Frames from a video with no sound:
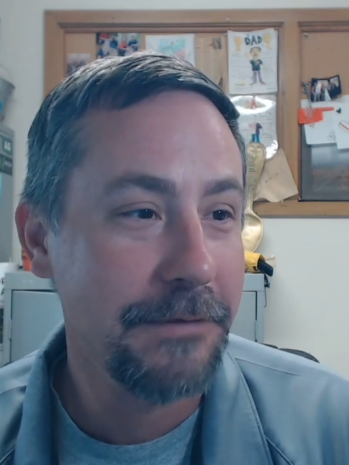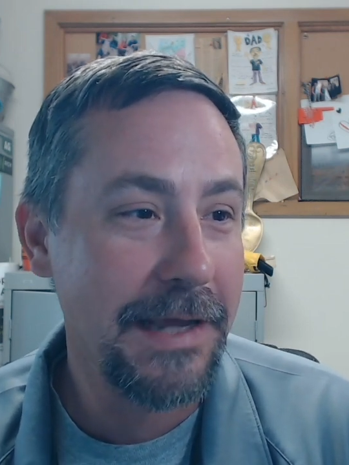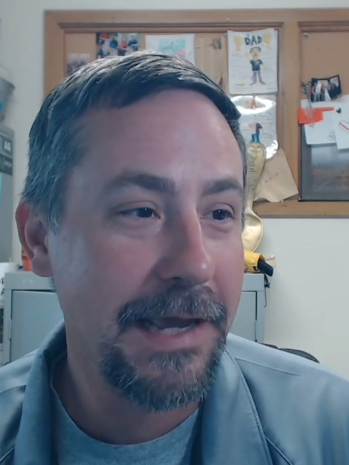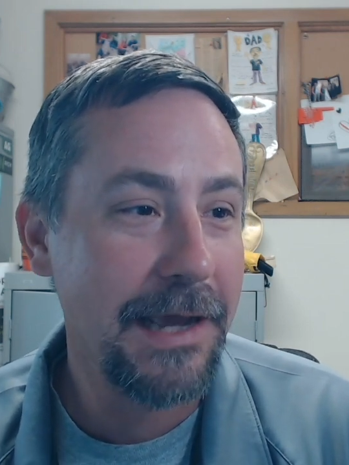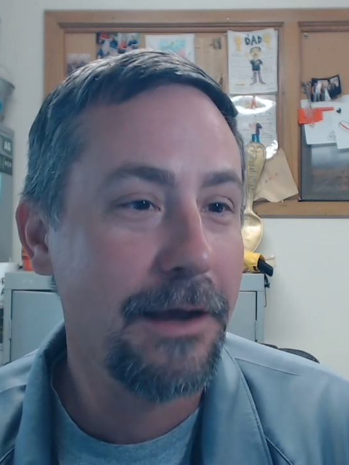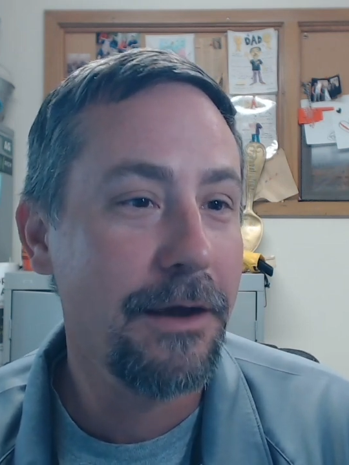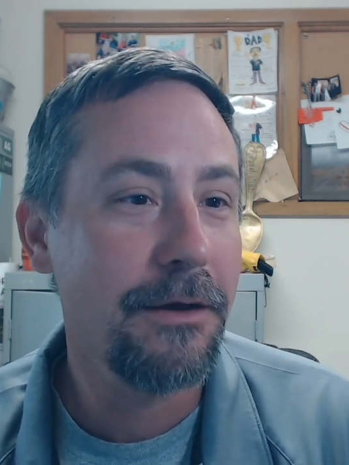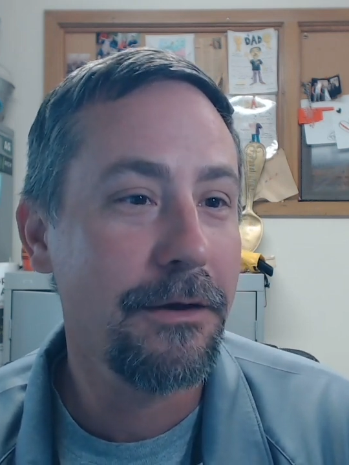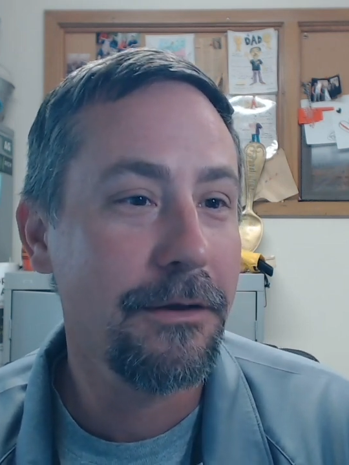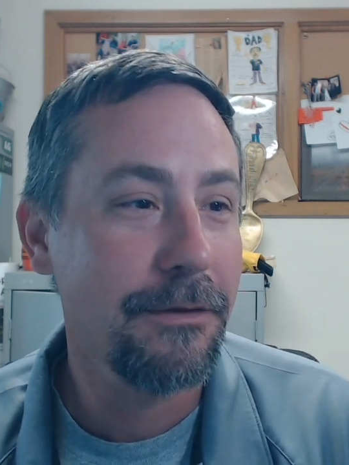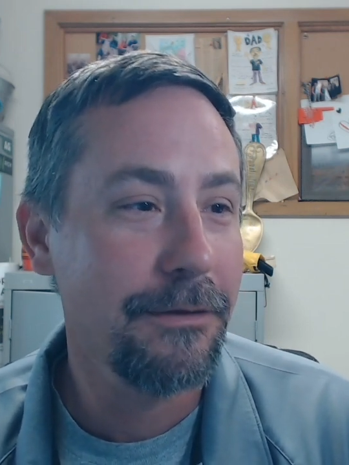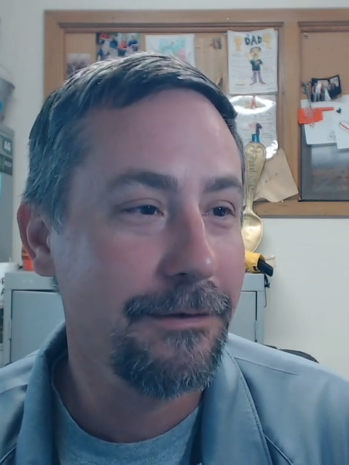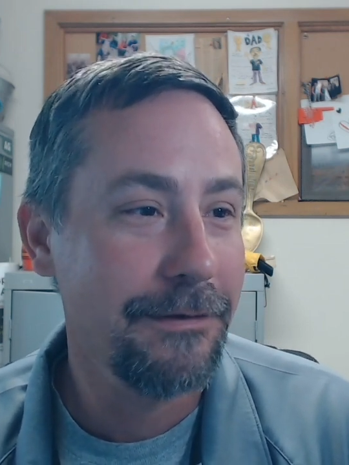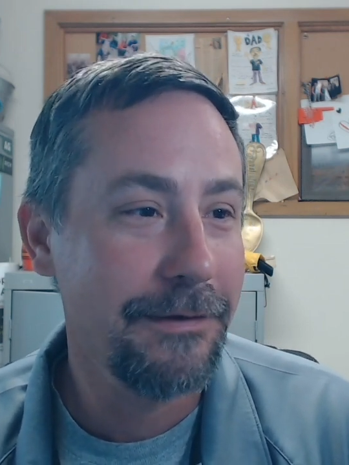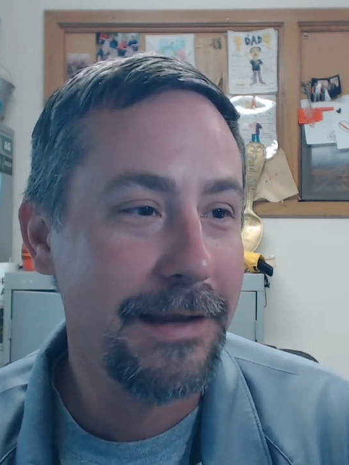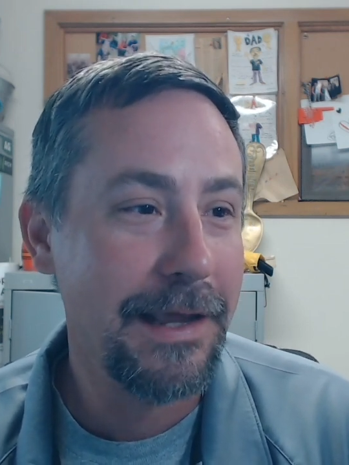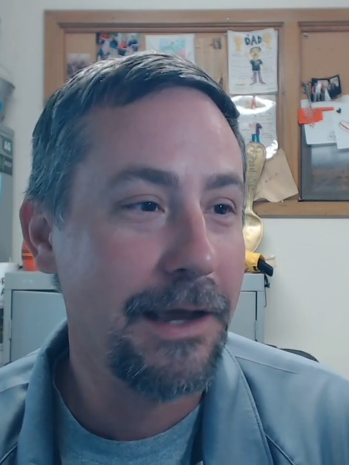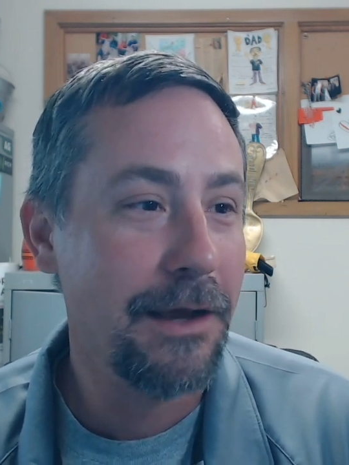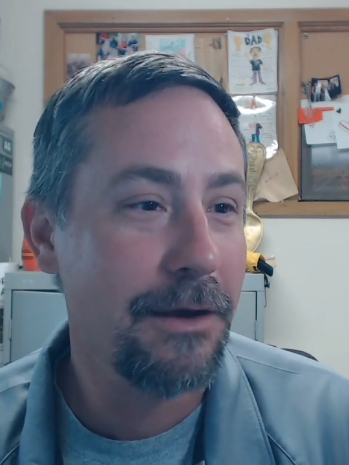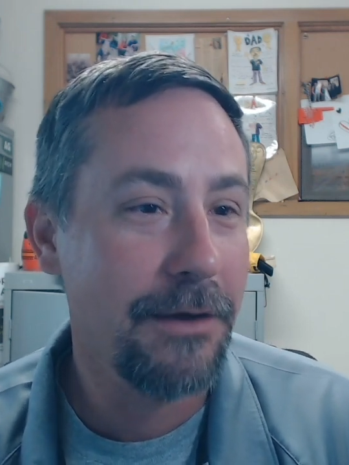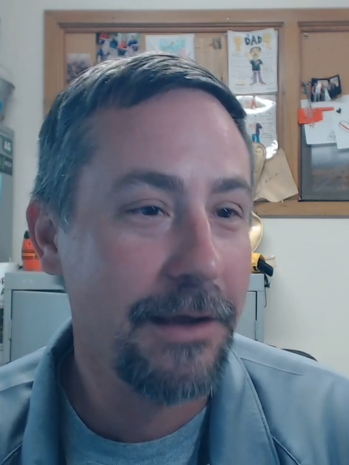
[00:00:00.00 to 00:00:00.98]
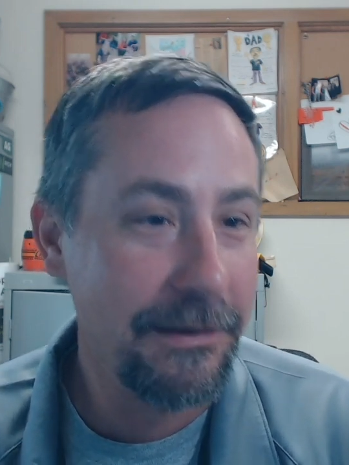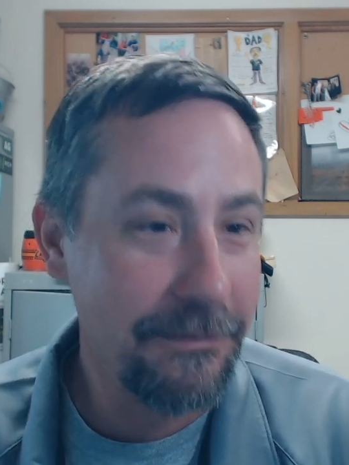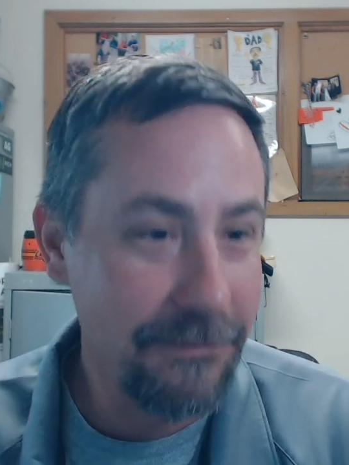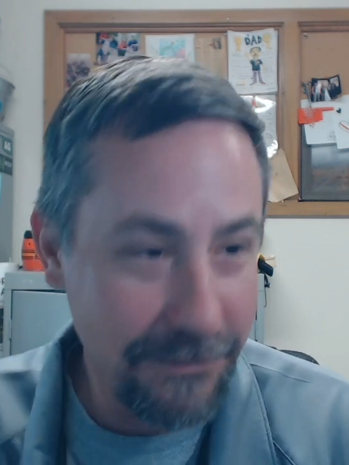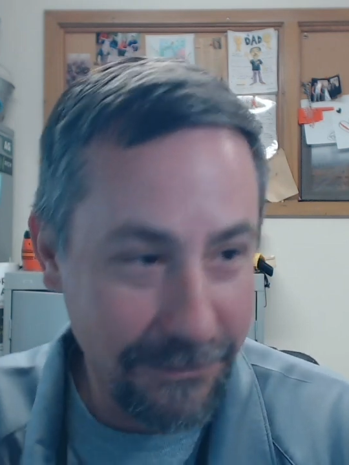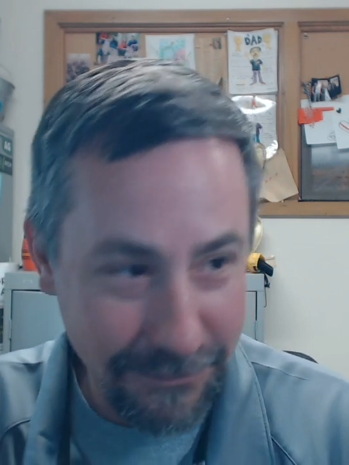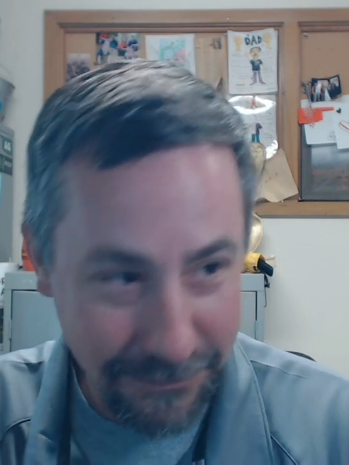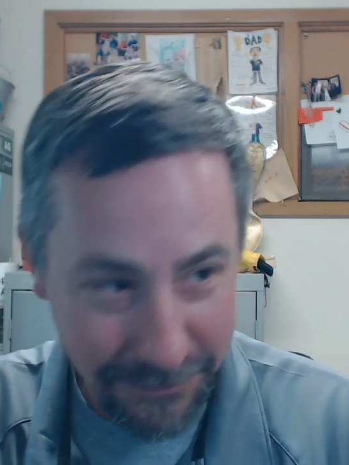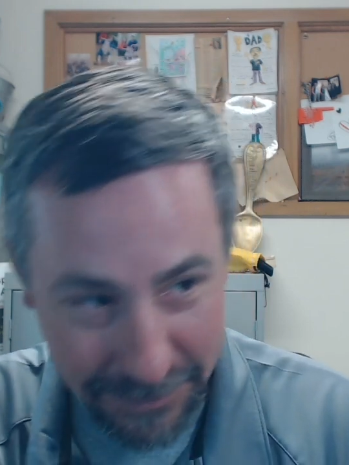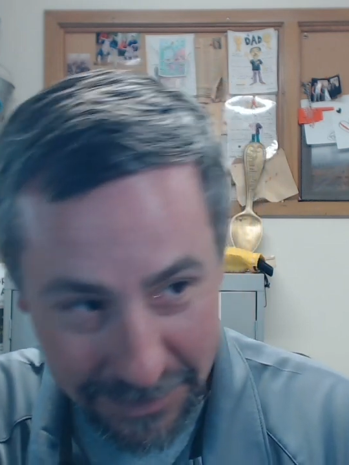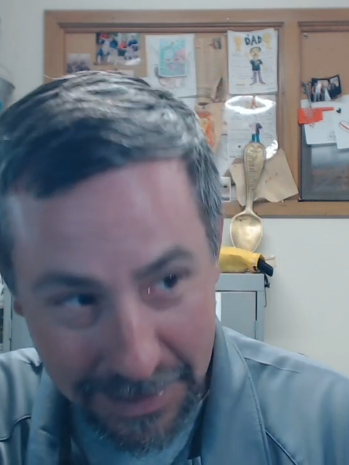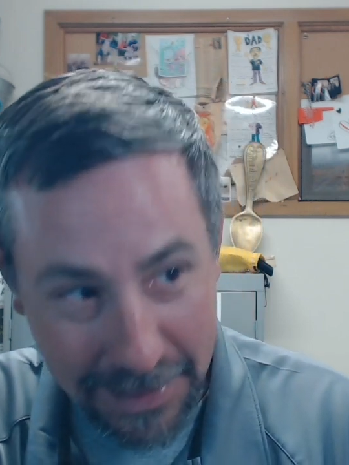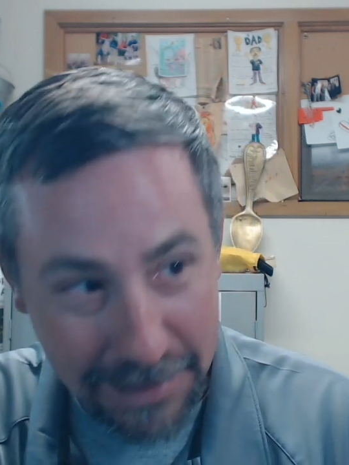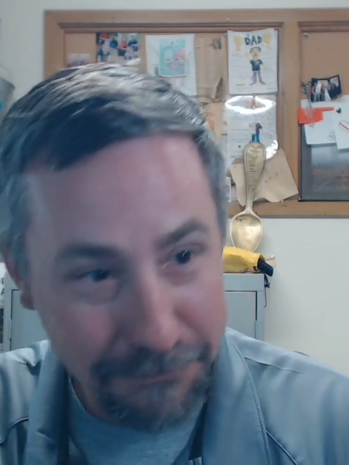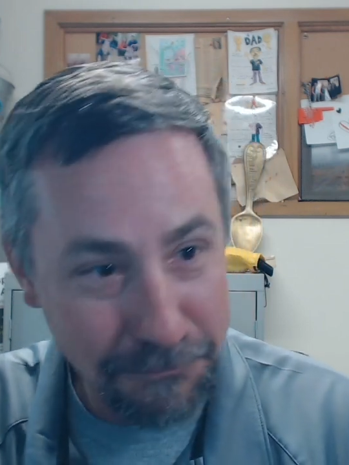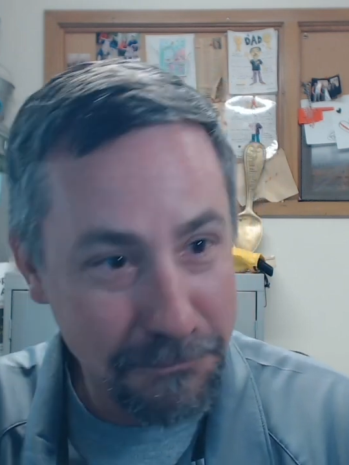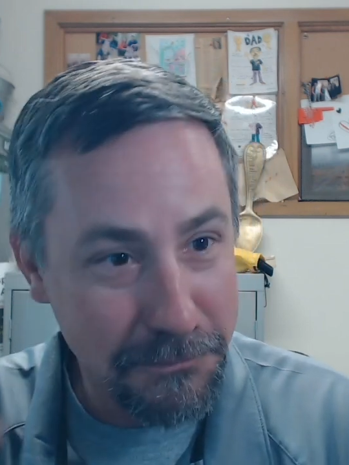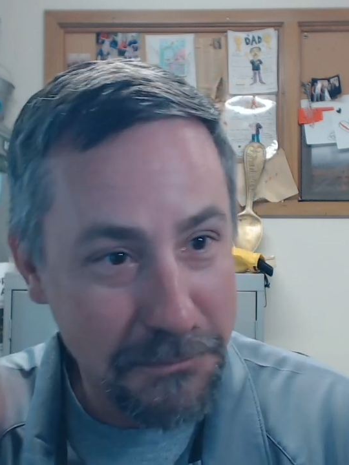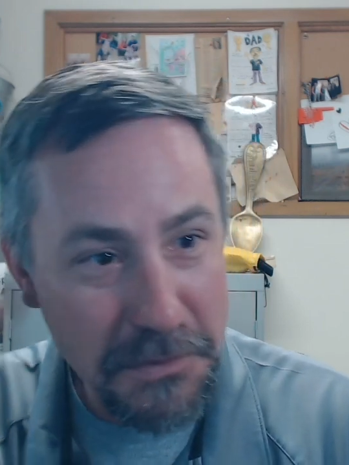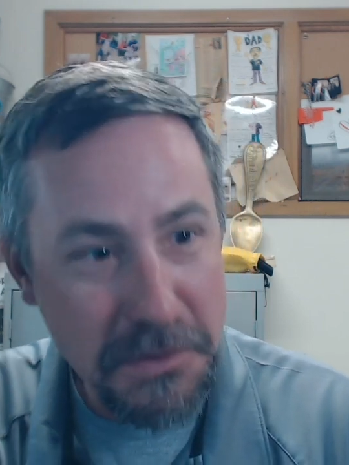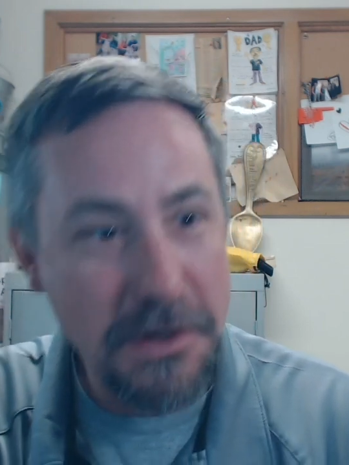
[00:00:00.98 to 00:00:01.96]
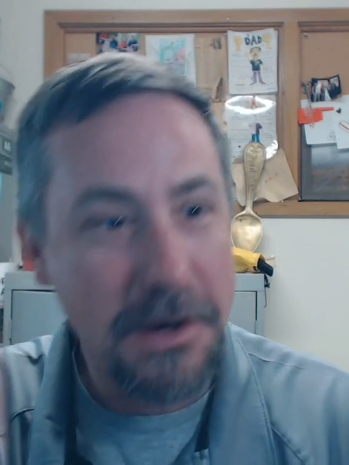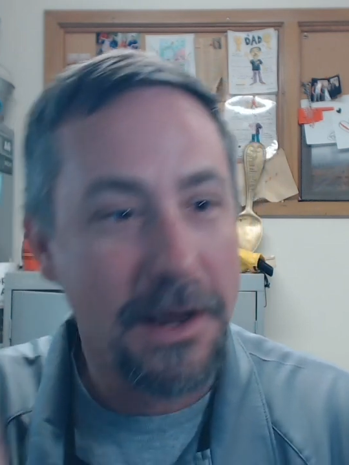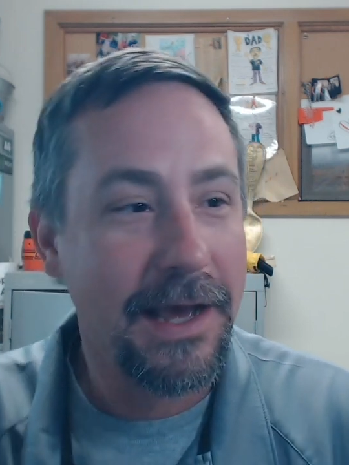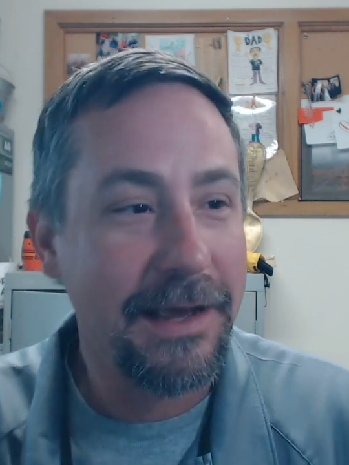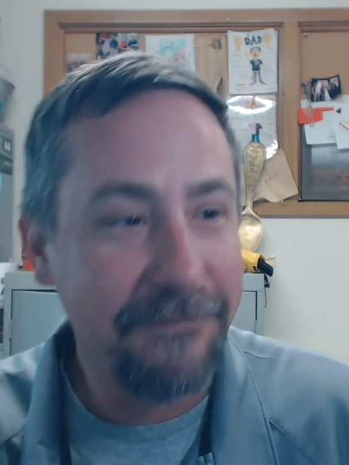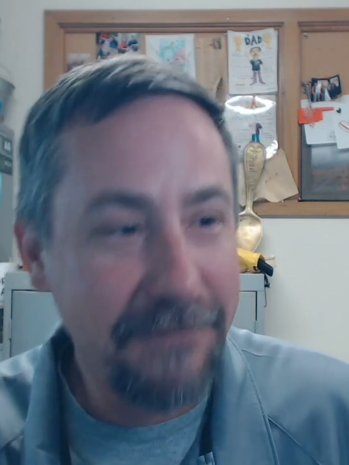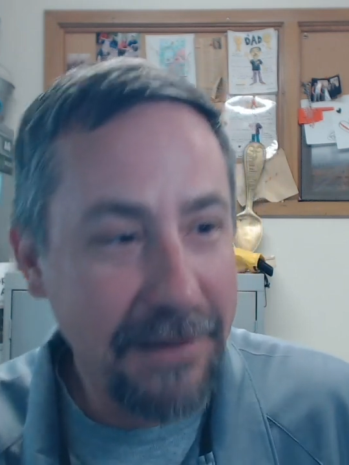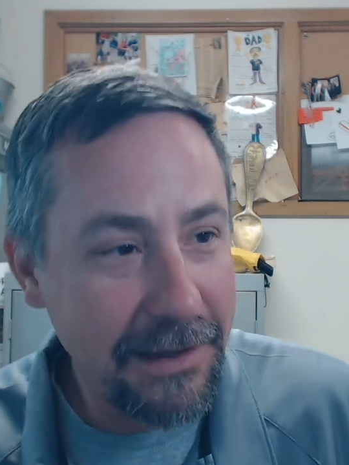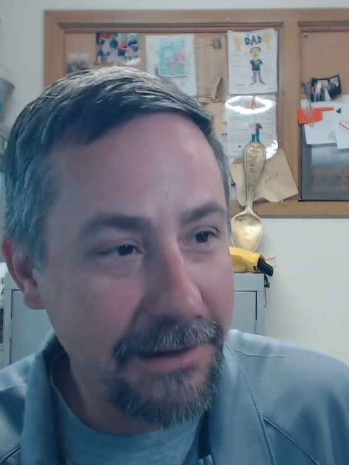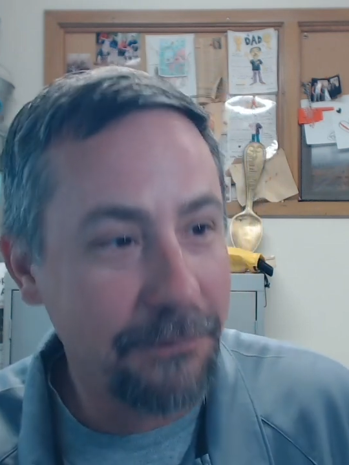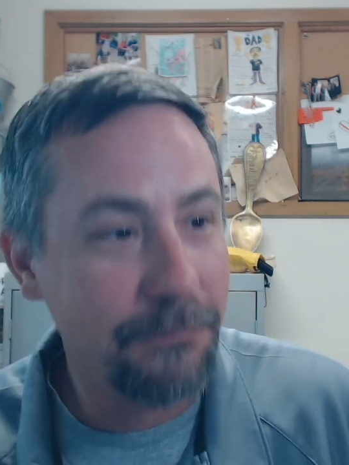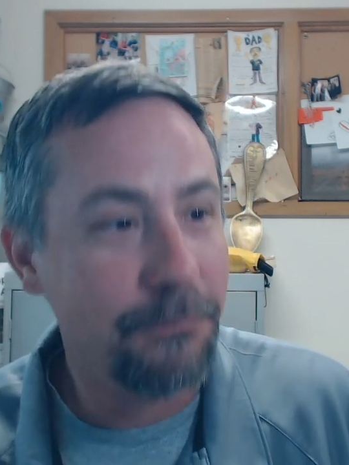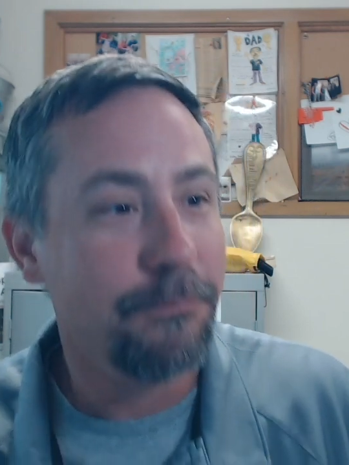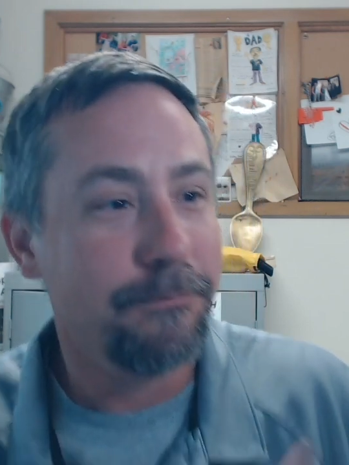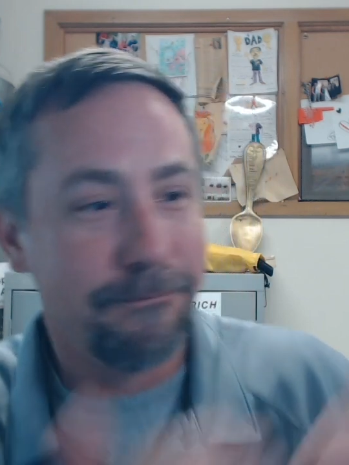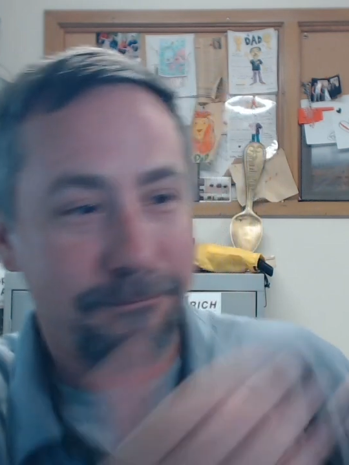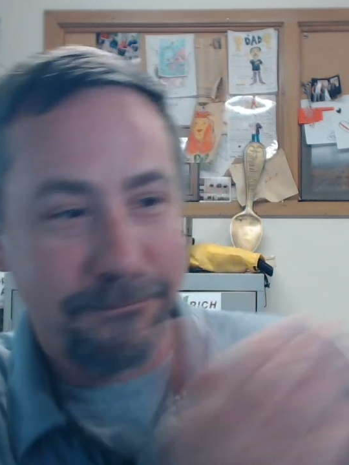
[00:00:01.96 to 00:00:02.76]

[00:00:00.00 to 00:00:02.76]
Now I've got to